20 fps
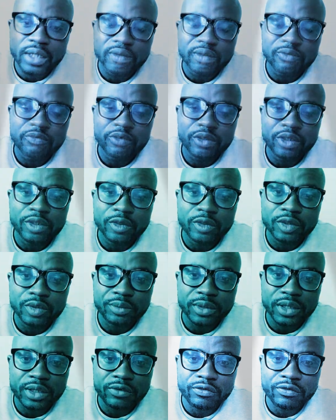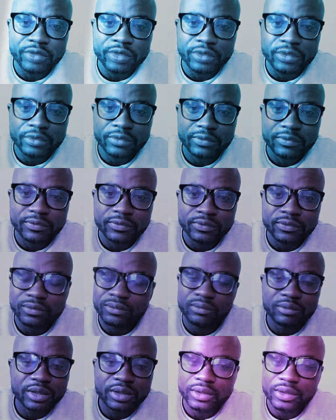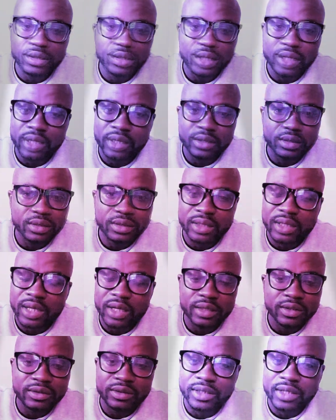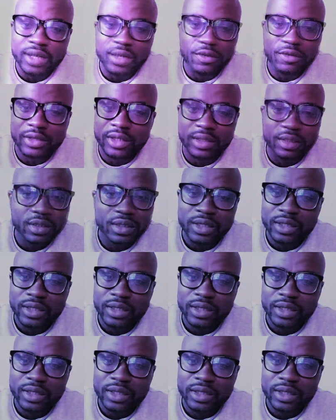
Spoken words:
them for those benefits. But you're not gonna